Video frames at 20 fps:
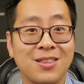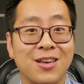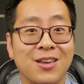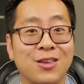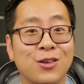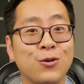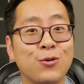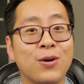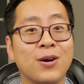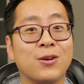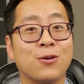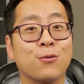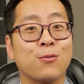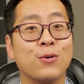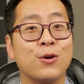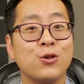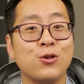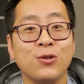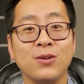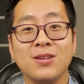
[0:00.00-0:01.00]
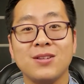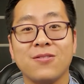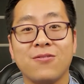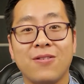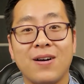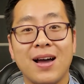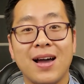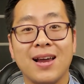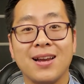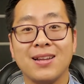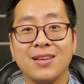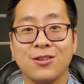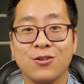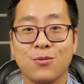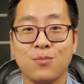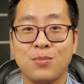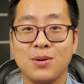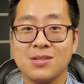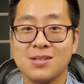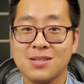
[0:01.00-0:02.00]
that you had originally defined in your
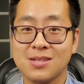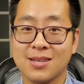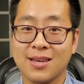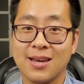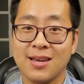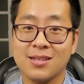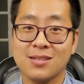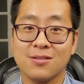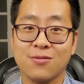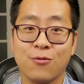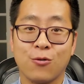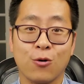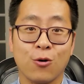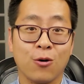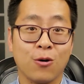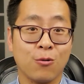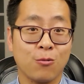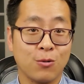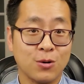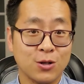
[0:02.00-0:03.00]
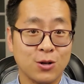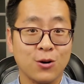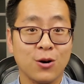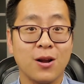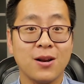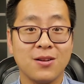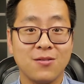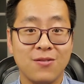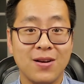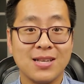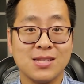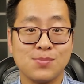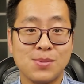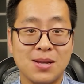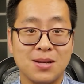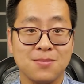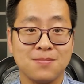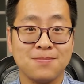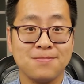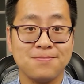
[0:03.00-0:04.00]
business case for return on investment.
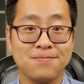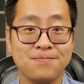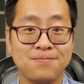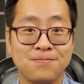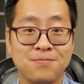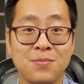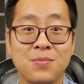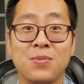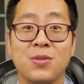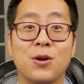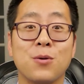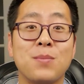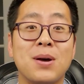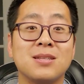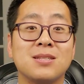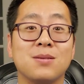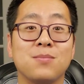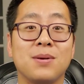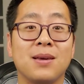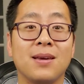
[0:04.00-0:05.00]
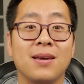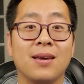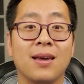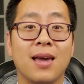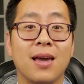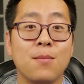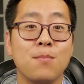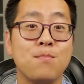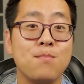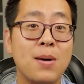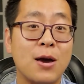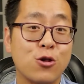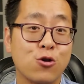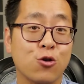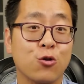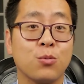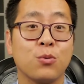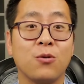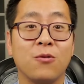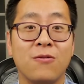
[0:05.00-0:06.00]
They're meant to be a
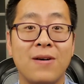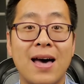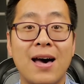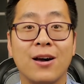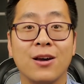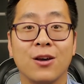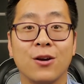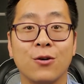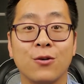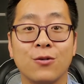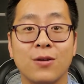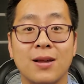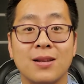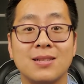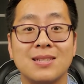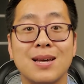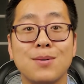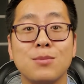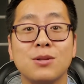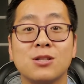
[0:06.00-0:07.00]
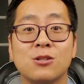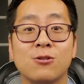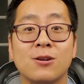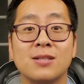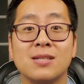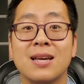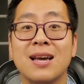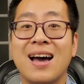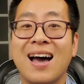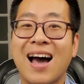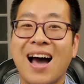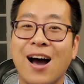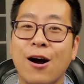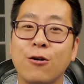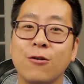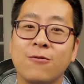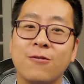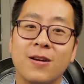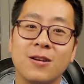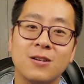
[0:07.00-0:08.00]
measurable value that demonstrates how
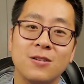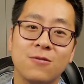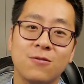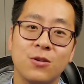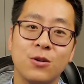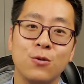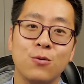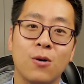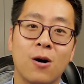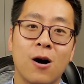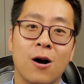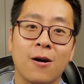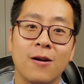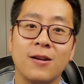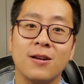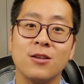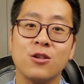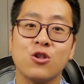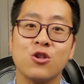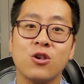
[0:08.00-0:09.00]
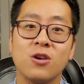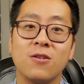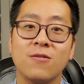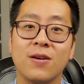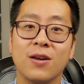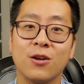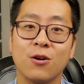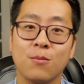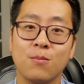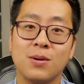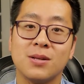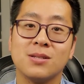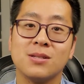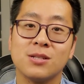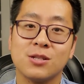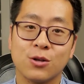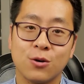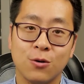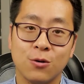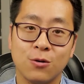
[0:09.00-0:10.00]
effective you are in achieving your
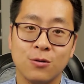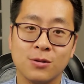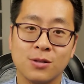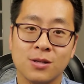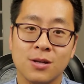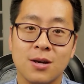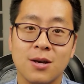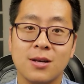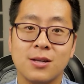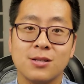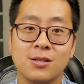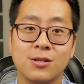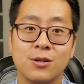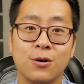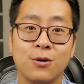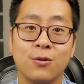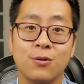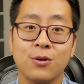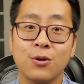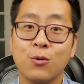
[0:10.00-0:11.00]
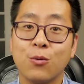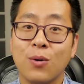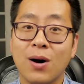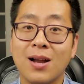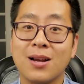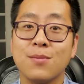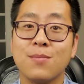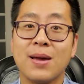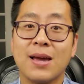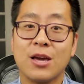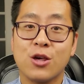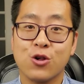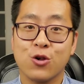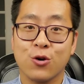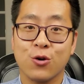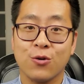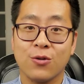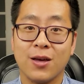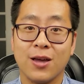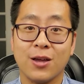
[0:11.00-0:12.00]
business goals, so you'll want to make
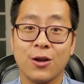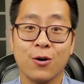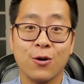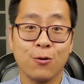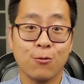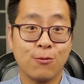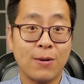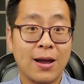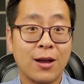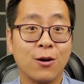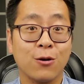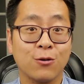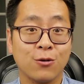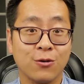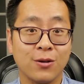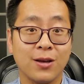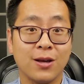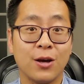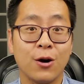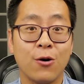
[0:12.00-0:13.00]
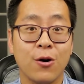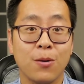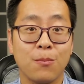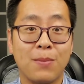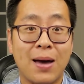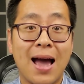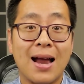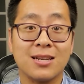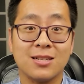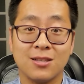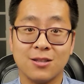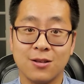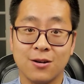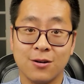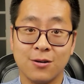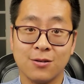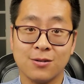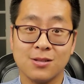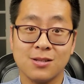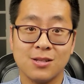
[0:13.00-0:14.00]
sure that you're regularly going back to
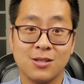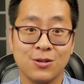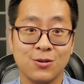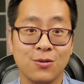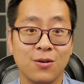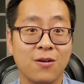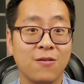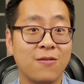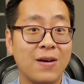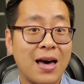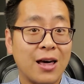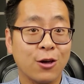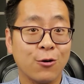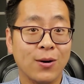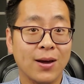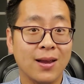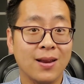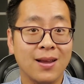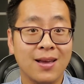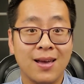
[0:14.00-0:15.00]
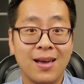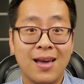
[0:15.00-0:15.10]
those to evaluate